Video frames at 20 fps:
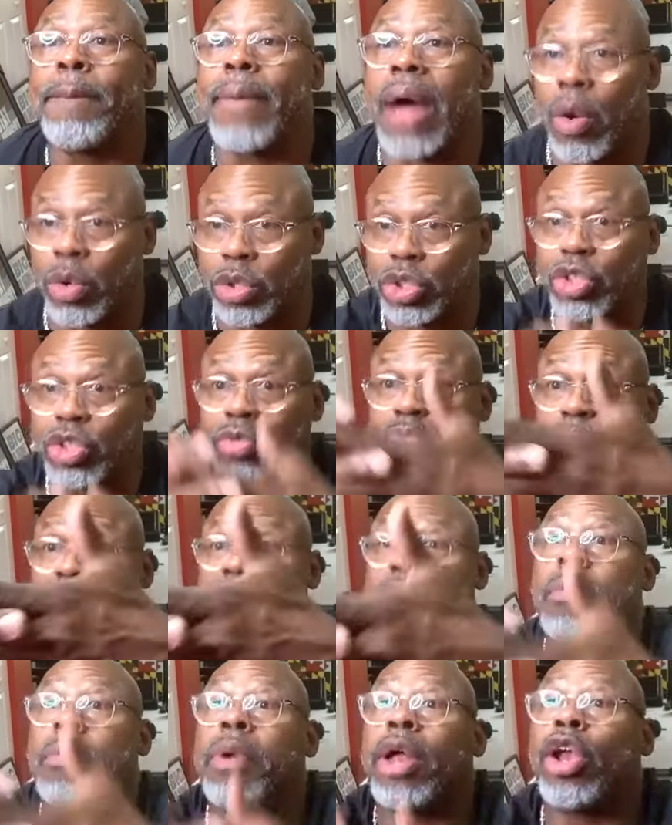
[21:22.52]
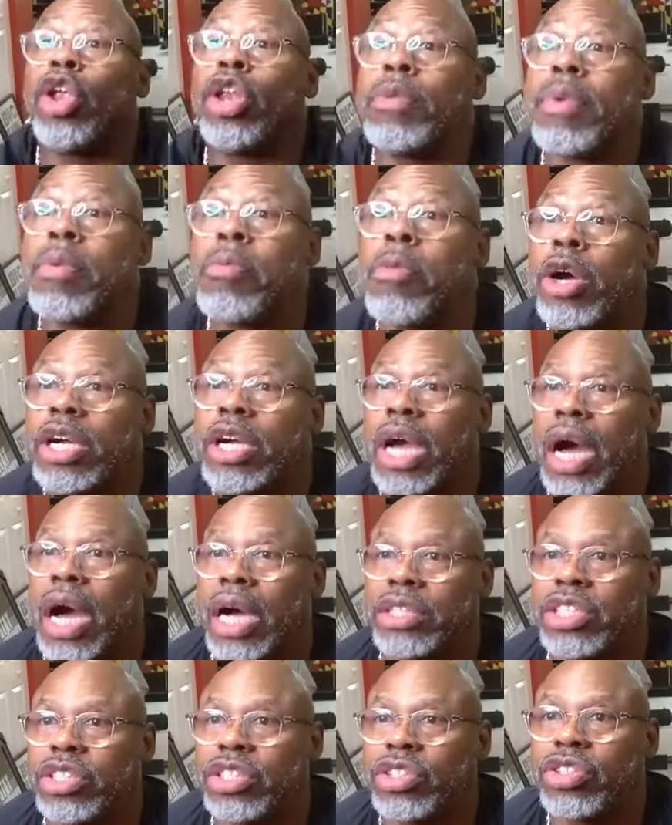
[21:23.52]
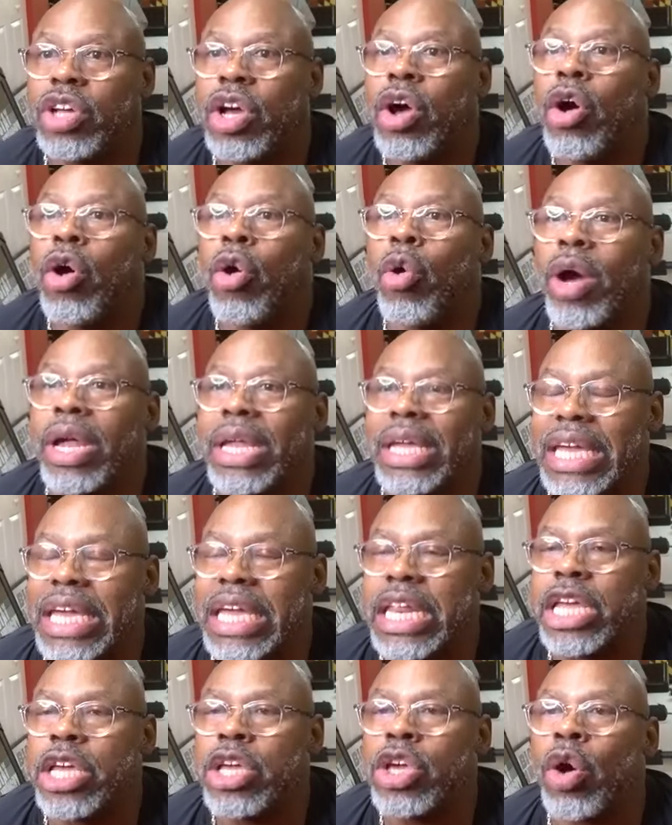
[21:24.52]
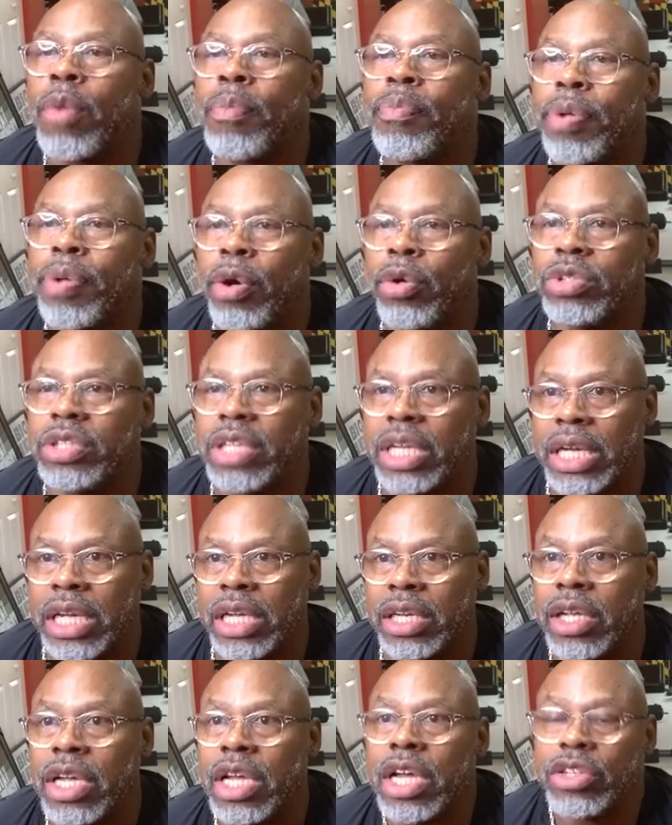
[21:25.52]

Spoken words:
I want you to become a little bit more conscious on eating your protein.